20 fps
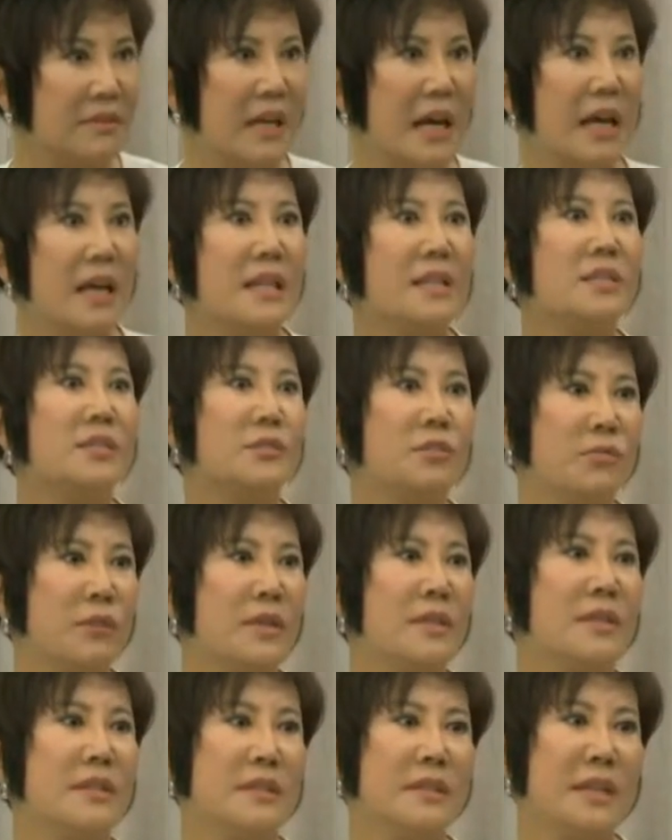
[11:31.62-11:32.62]
That's
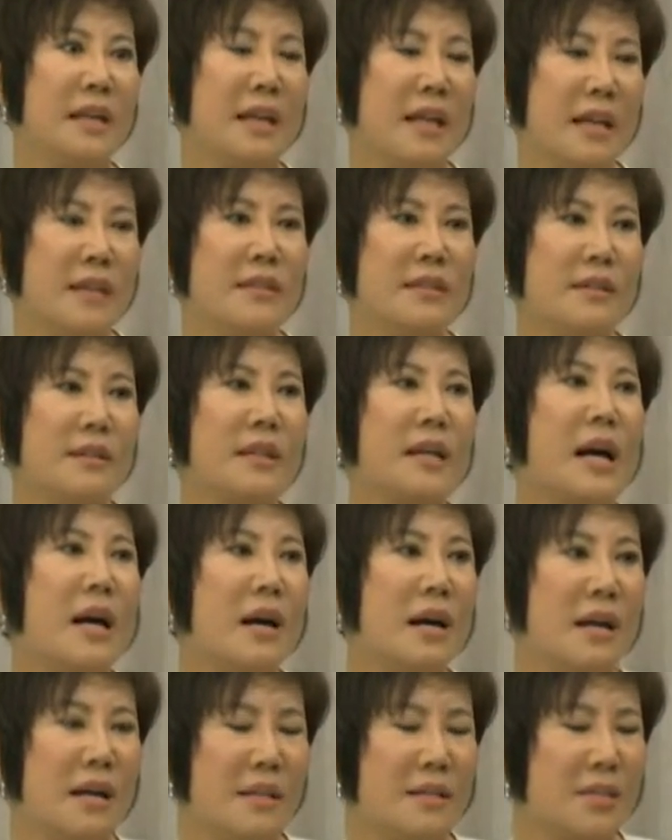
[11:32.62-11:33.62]
what the
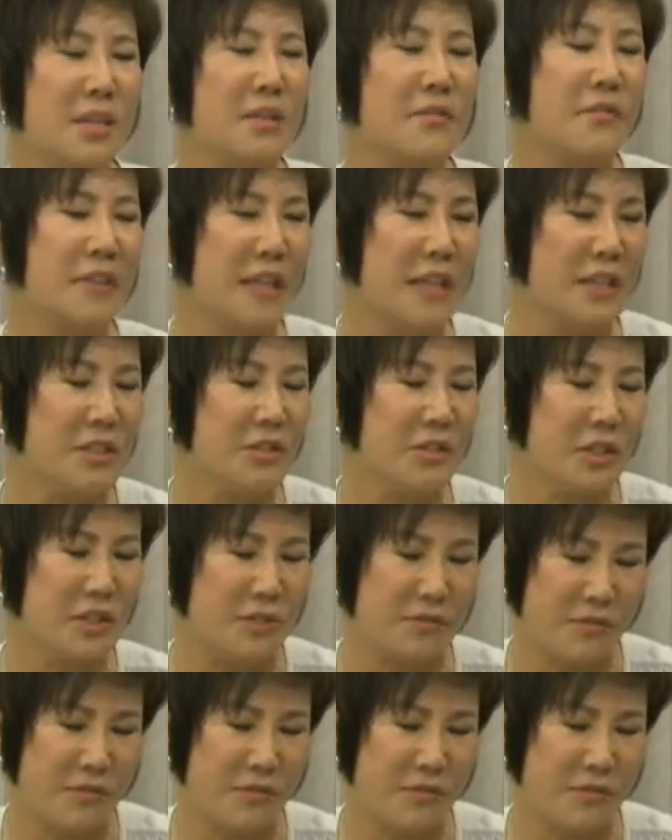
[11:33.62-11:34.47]
certification is